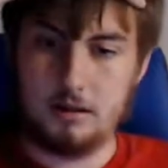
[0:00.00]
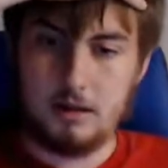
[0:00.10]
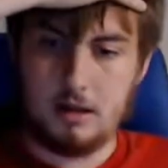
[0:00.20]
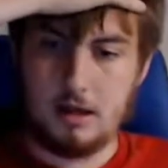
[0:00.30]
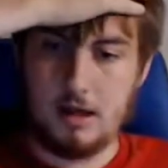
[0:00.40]

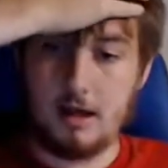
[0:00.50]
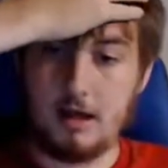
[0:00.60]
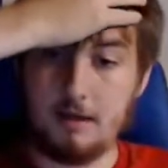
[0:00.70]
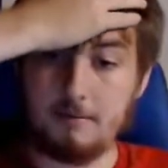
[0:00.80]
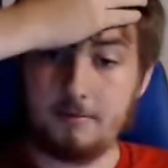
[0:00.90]

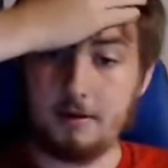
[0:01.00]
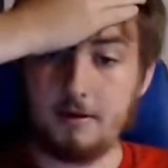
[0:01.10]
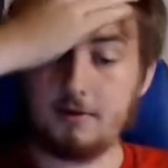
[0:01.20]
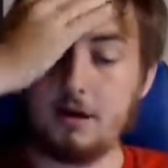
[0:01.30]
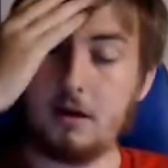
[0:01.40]

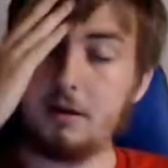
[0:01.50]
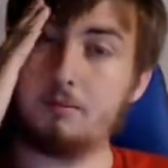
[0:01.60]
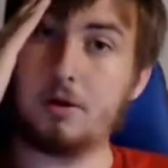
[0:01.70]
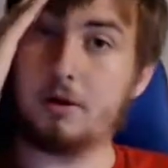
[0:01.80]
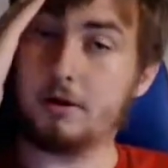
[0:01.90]
if not, I'm
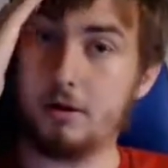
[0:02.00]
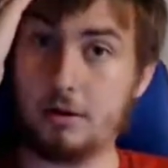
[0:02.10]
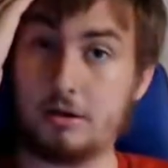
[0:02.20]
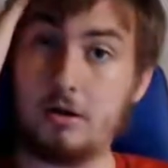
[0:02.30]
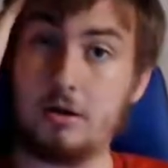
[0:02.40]
probably going to
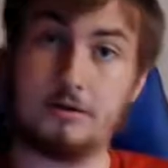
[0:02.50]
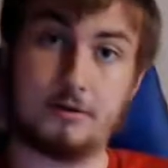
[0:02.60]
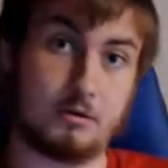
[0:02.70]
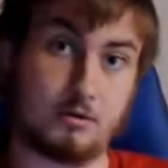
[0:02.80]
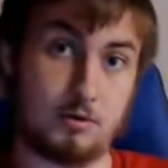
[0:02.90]
just turn off
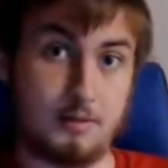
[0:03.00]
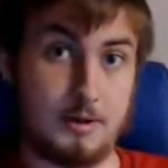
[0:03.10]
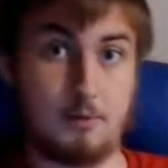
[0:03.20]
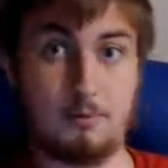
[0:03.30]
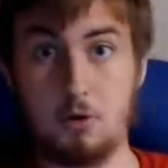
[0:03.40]
the stream
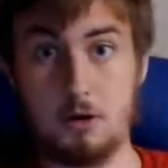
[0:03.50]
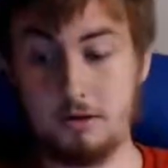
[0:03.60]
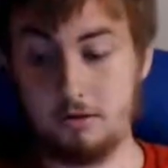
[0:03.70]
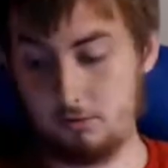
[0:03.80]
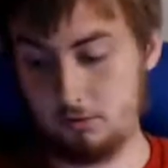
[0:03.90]
here pretty
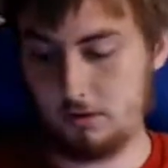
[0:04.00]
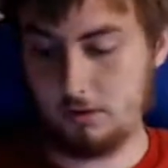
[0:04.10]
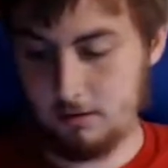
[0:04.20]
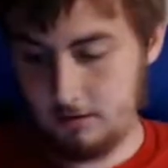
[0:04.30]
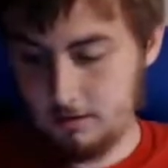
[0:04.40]
soon to
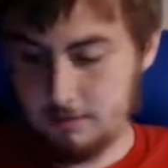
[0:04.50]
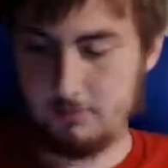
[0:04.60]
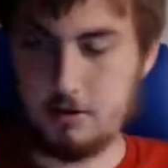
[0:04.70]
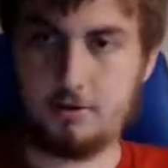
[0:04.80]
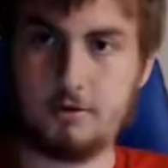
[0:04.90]

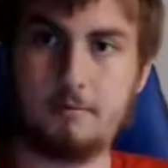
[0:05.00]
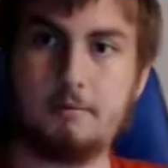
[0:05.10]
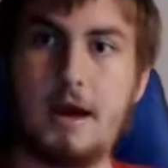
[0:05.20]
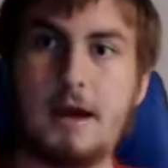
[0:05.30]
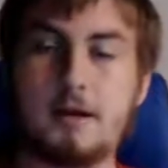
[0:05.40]
make sure
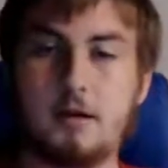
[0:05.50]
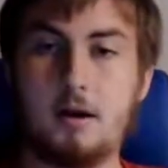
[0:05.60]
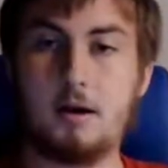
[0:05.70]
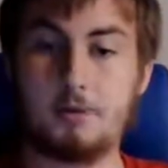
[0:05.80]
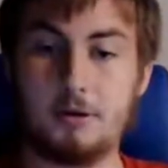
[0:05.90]
I'm back
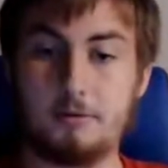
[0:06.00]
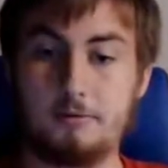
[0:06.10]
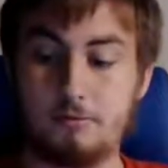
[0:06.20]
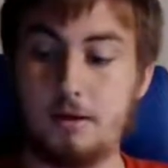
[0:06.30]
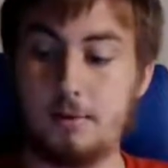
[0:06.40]
up and
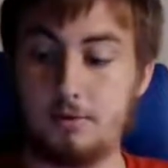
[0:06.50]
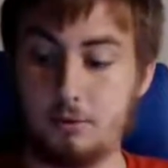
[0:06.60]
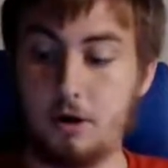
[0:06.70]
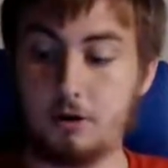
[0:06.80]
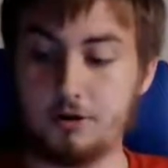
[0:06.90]
able to
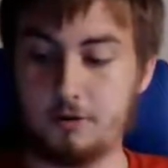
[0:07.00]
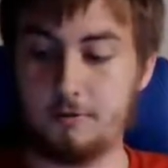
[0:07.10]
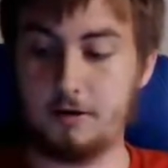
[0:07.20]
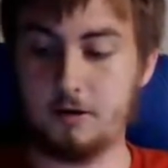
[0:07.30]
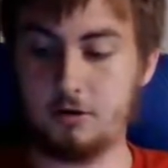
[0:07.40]
watch the
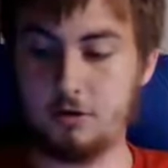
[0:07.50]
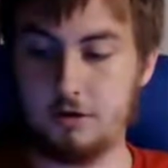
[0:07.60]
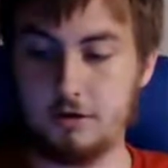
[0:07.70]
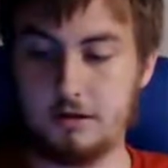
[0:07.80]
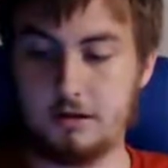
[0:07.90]
finish
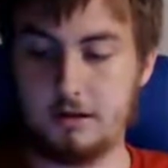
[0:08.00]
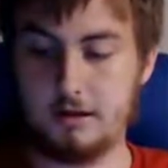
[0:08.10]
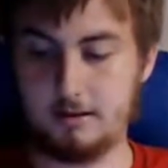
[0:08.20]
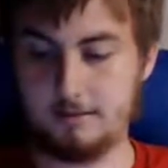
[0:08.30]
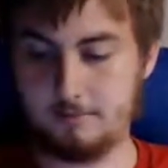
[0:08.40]
of this thing.